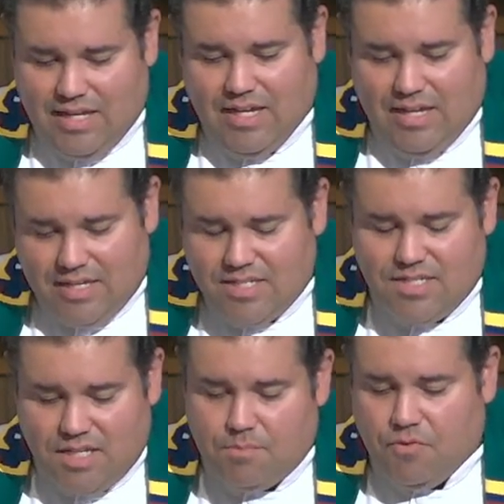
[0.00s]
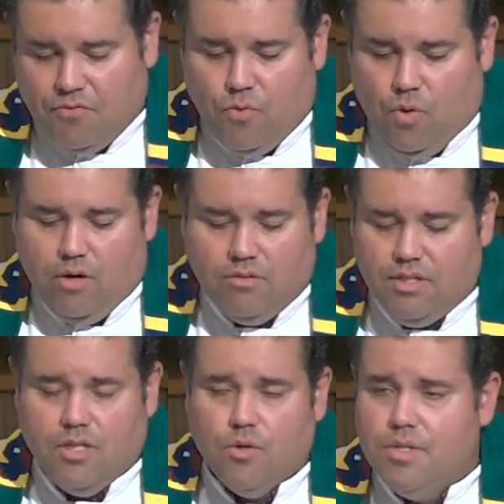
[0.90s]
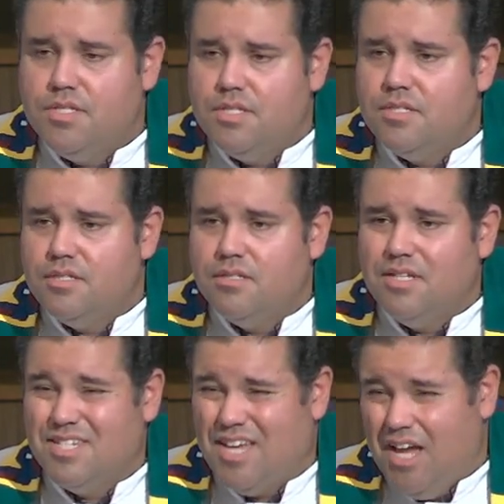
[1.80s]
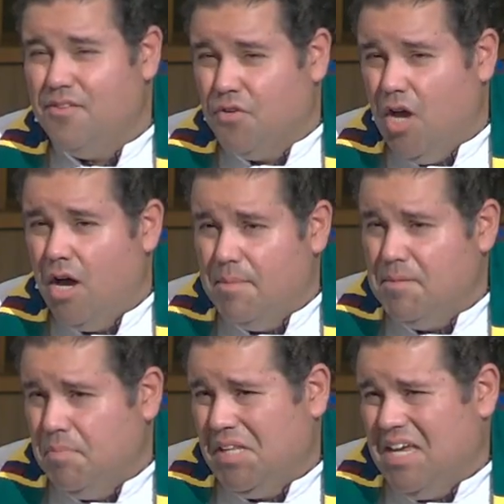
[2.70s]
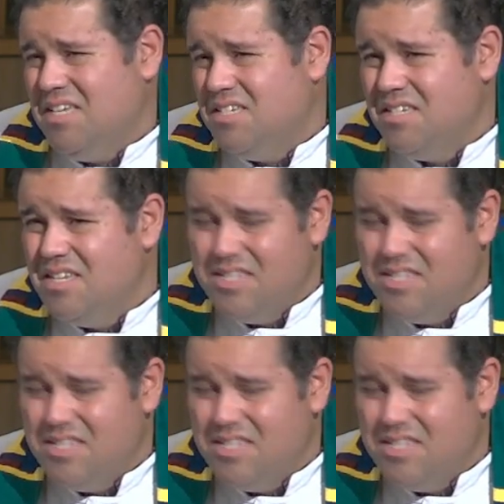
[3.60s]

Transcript: As I said before, you know, it's it's kind of commonplace these